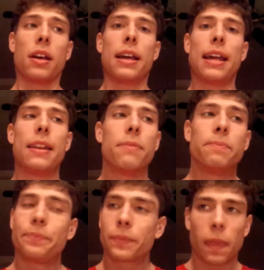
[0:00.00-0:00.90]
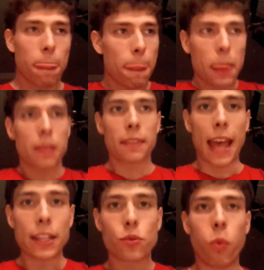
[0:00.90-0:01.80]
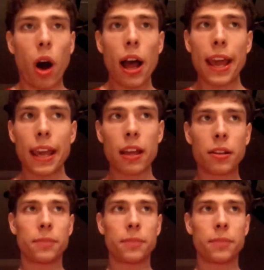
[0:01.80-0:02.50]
And that's why